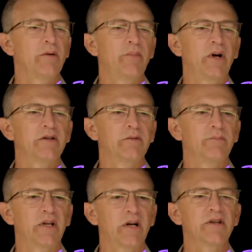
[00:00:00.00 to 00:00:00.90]
But
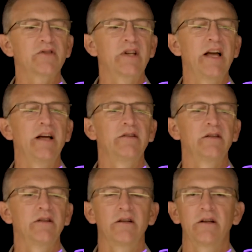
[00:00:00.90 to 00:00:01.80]
because GaN
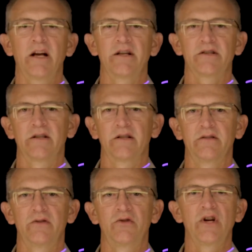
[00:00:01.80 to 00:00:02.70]
has a
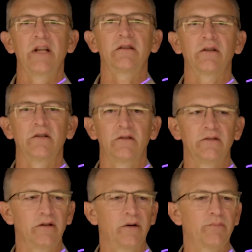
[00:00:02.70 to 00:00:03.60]

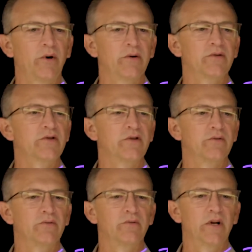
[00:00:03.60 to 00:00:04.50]
gentle approach
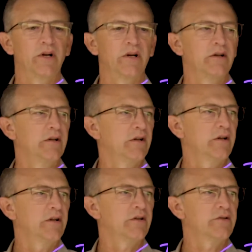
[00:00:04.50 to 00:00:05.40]
to
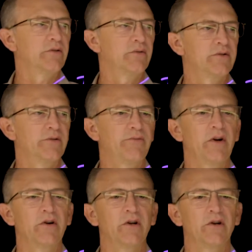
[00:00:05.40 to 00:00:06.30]

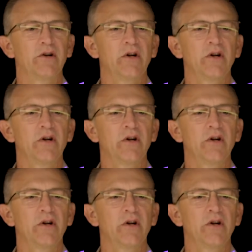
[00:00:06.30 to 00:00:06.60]
failure,